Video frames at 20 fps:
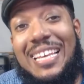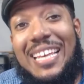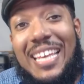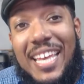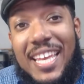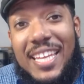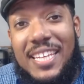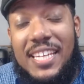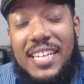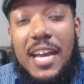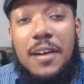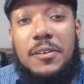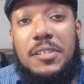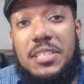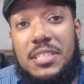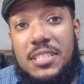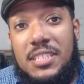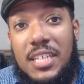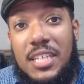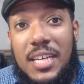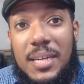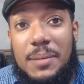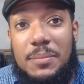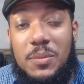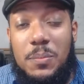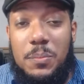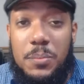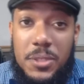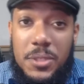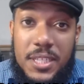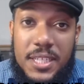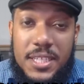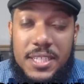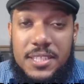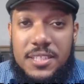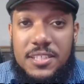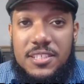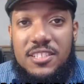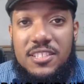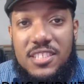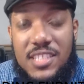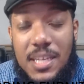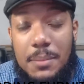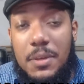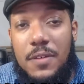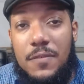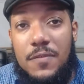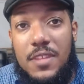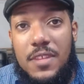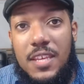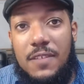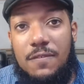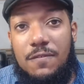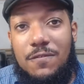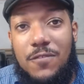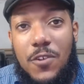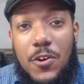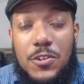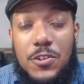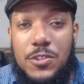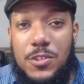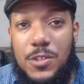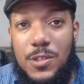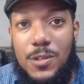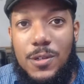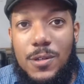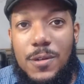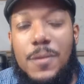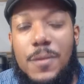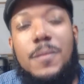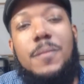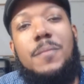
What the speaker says: And now it's time to put in some of the furniture